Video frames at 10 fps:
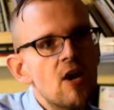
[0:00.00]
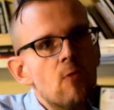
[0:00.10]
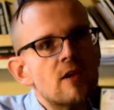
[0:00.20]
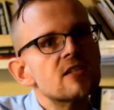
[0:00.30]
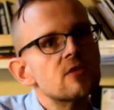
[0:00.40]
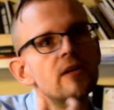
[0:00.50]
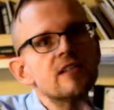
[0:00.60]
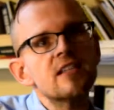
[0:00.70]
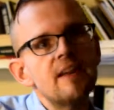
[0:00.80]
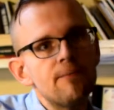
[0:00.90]
where
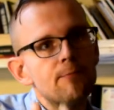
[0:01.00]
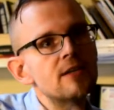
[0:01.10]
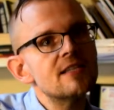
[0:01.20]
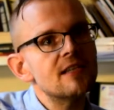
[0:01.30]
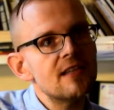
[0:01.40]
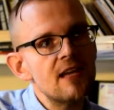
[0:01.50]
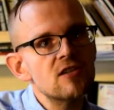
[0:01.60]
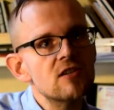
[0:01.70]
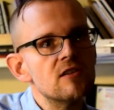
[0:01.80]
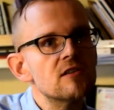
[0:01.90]
students give
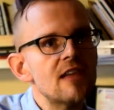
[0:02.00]
presentations